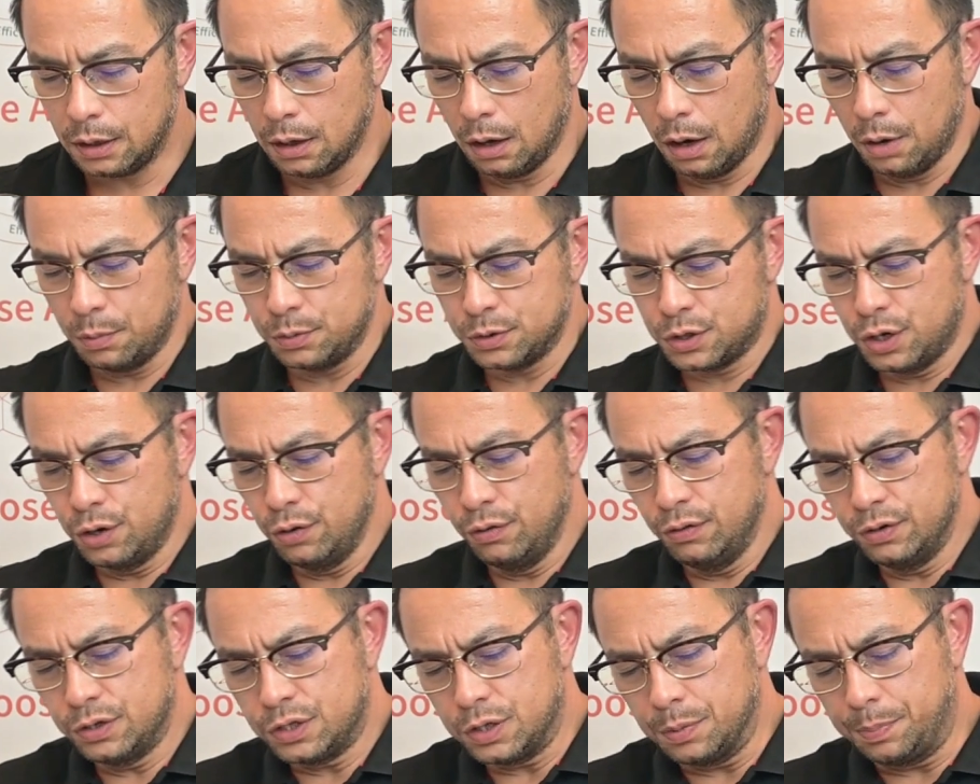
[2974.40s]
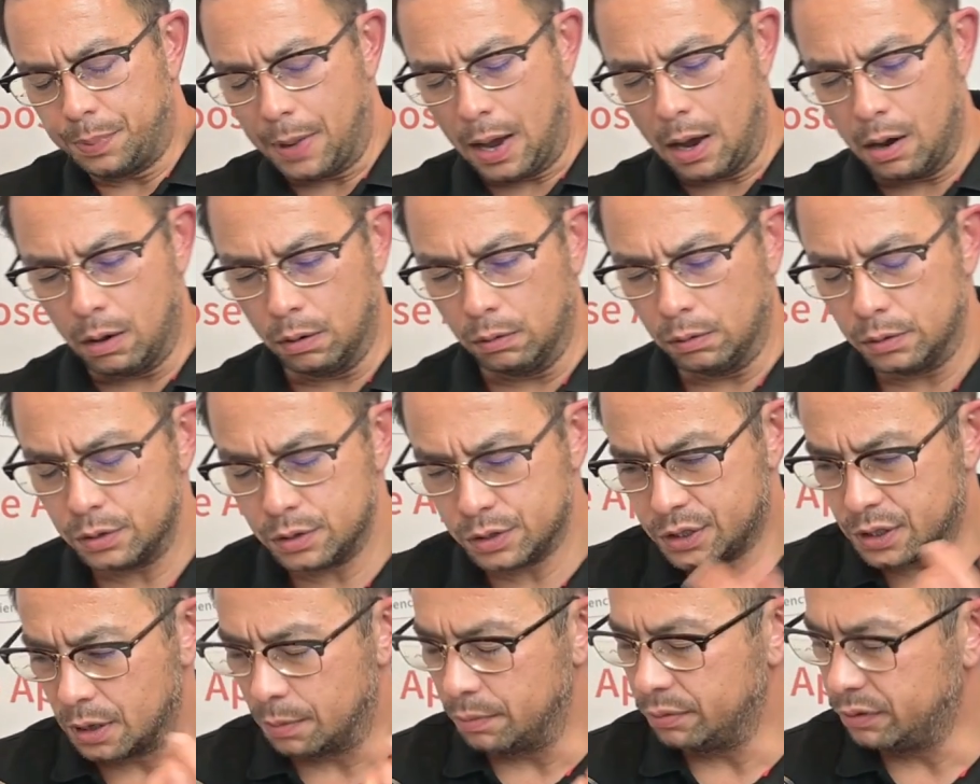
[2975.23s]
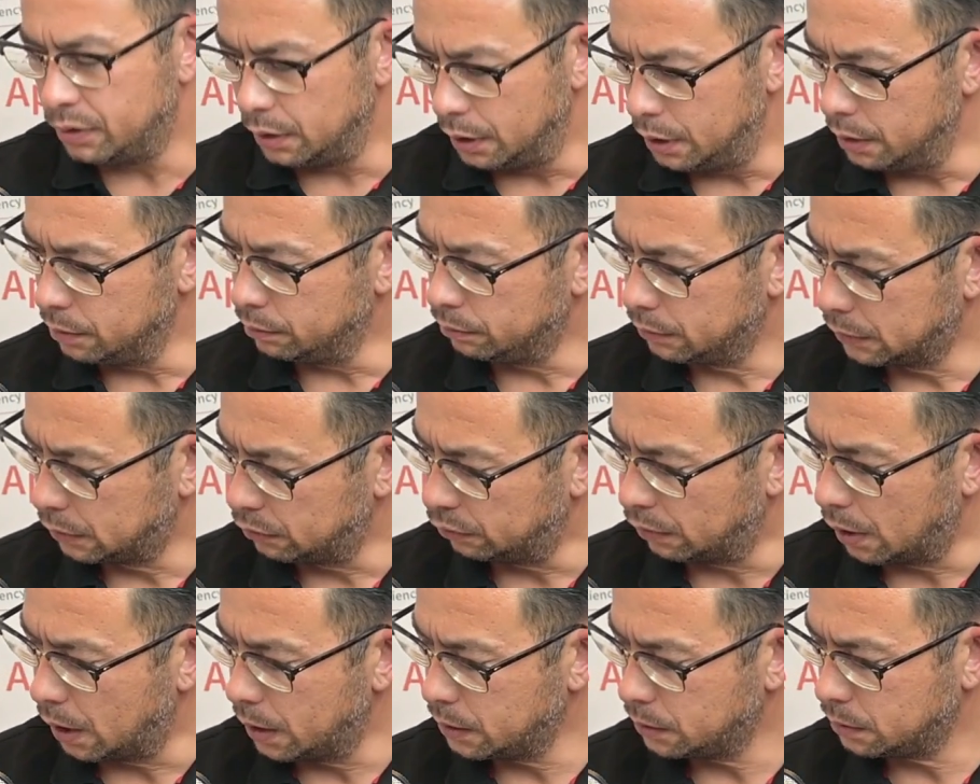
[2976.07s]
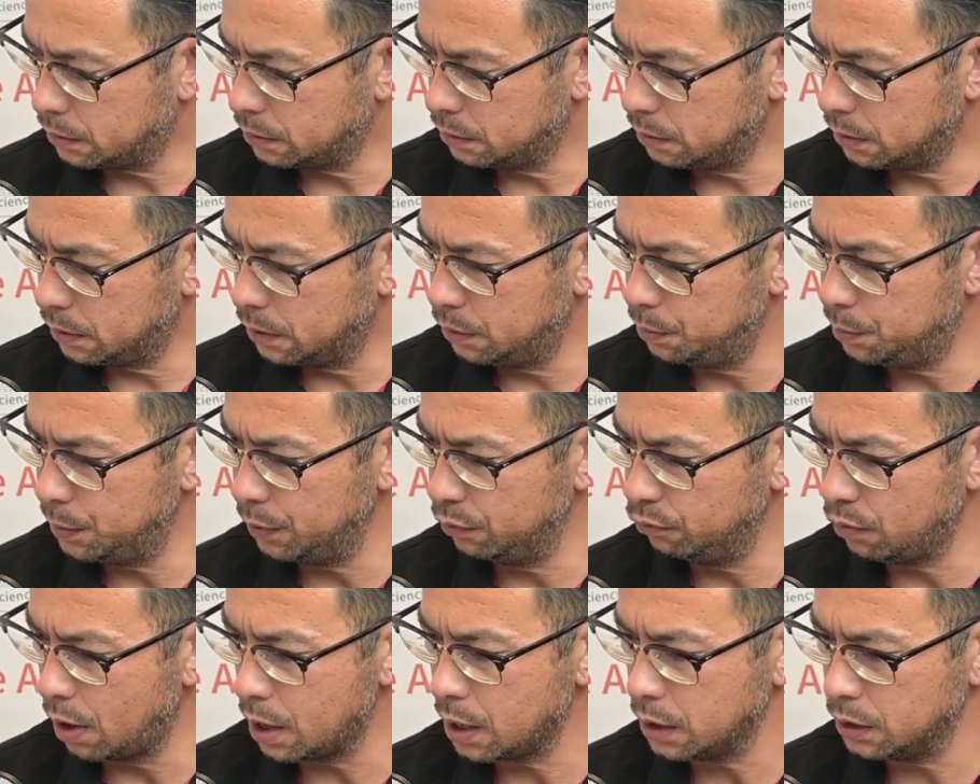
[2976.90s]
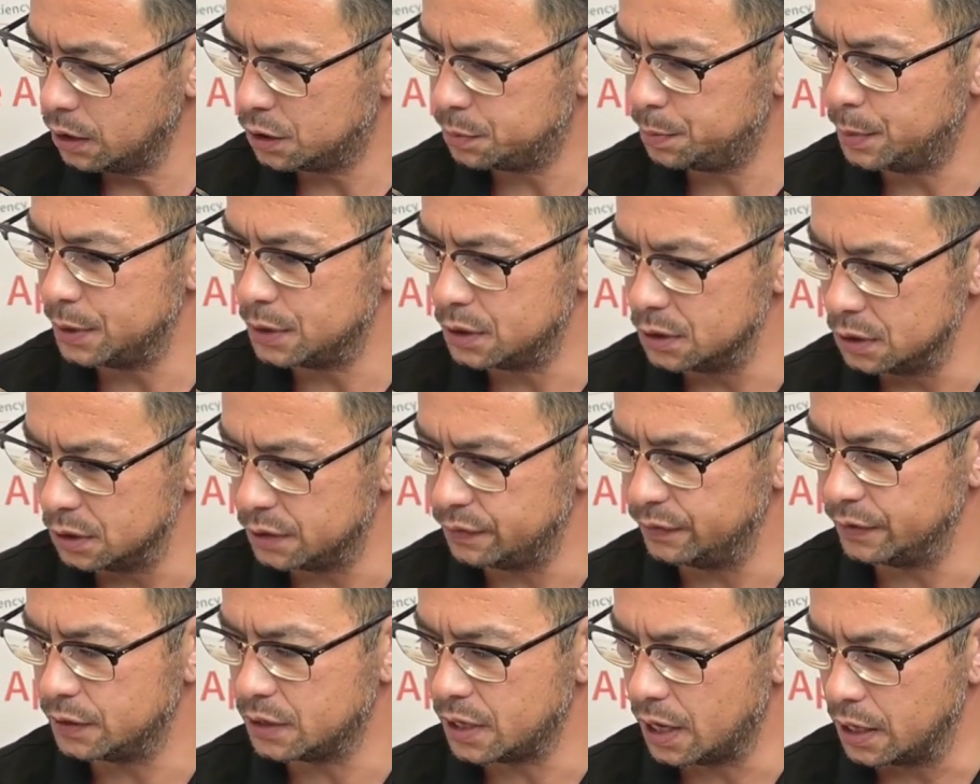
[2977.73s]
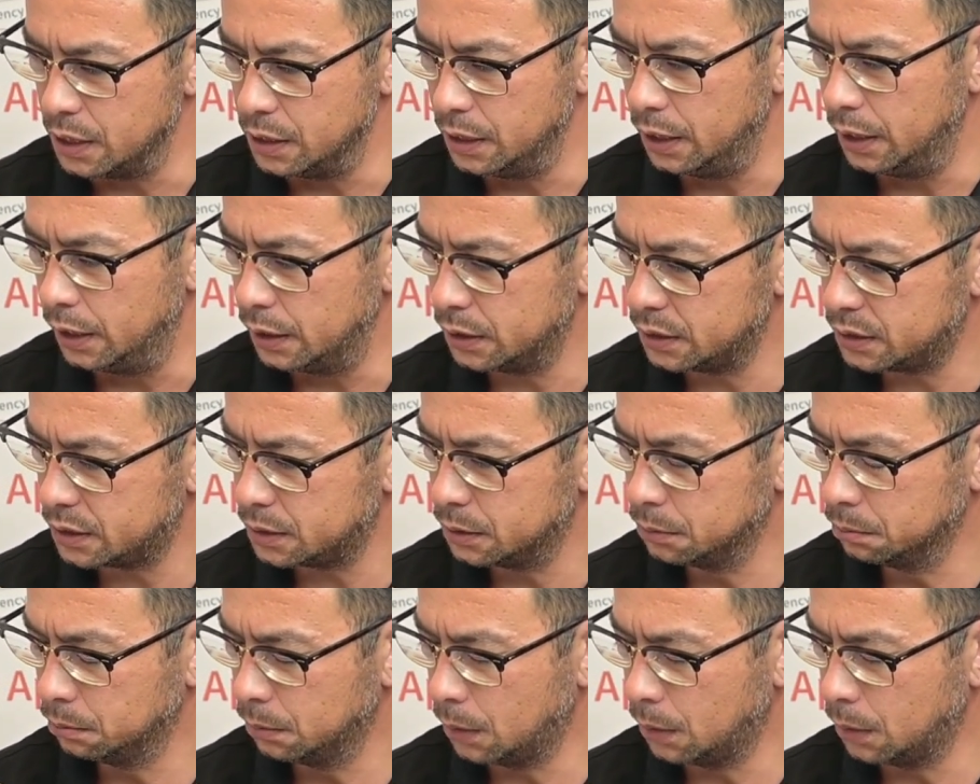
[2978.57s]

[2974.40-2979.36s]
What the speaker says: I was curious about something, right? You've been running this business for 10 years.